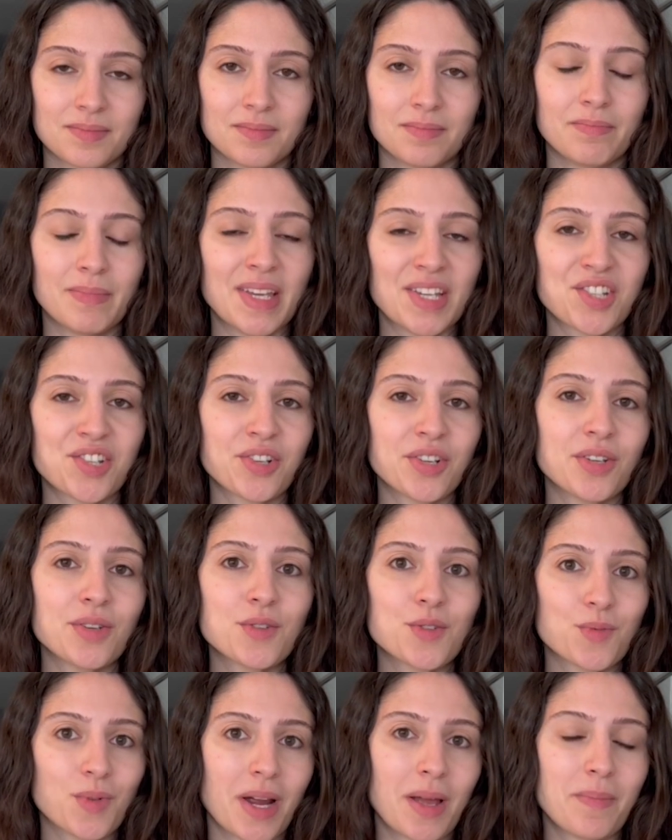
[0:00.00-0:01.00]
Make sure to use
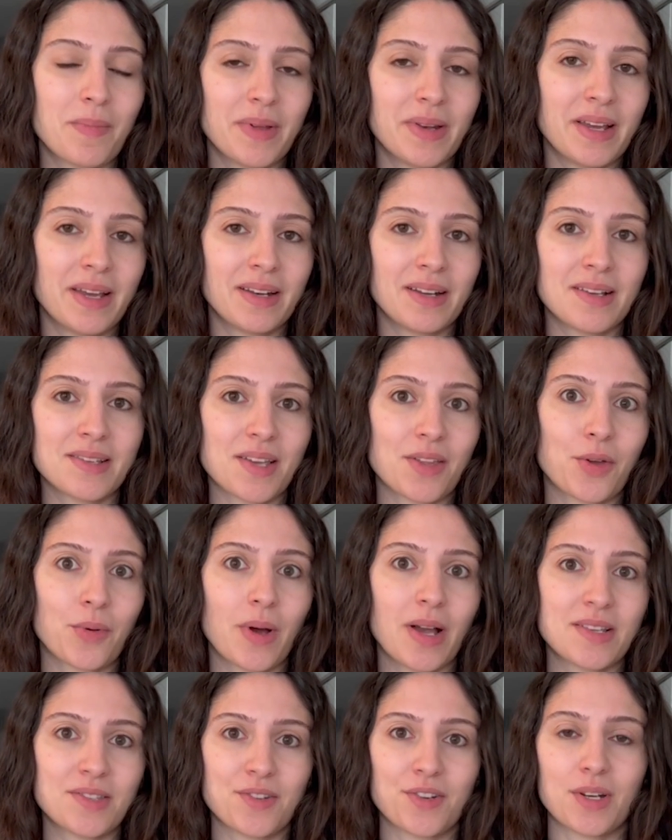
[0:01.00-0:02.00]
ripe bananas,
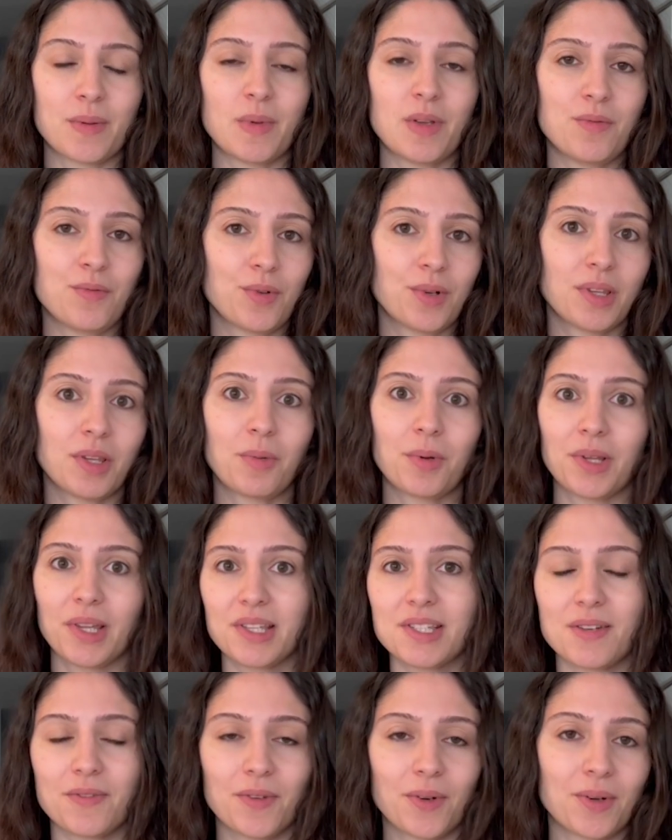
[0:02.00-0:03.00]
otherwise they're gonna be really
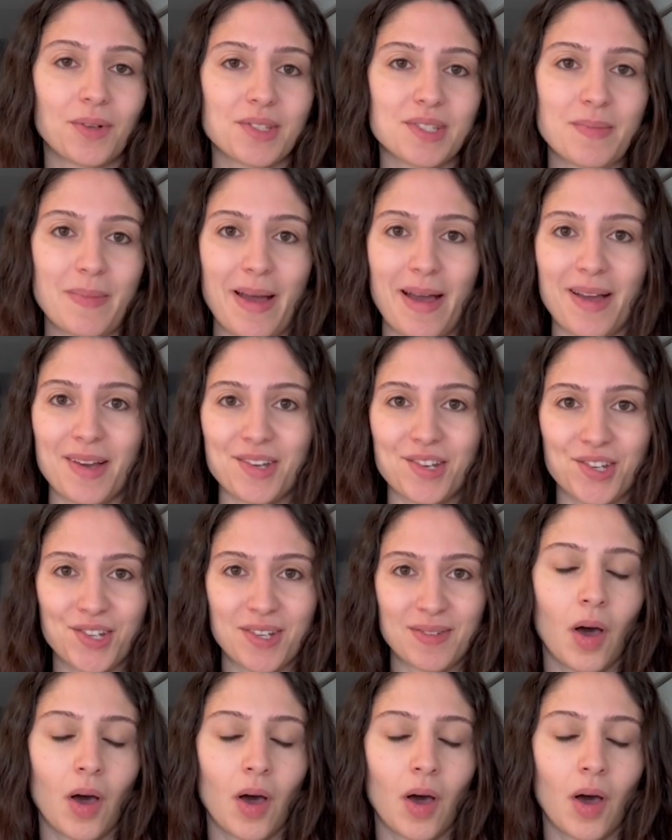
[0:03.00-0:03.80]
difficult to mash.